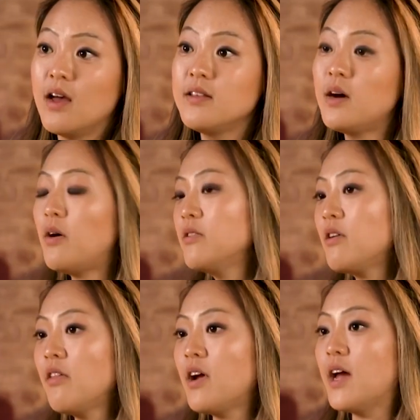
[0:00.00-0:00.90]
Now, on the
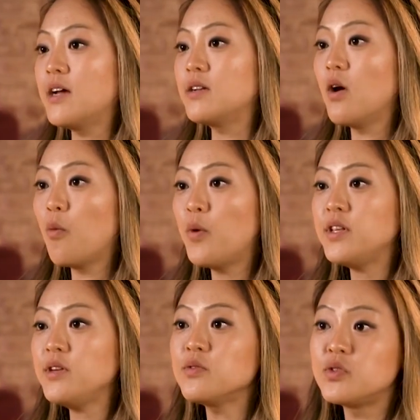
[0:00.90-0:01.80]
other hand, when
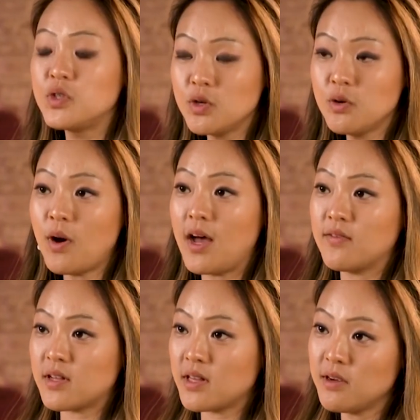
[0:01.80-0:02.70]
you do
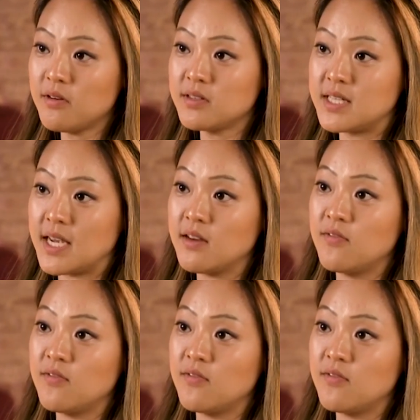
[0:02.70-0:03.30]
have clear data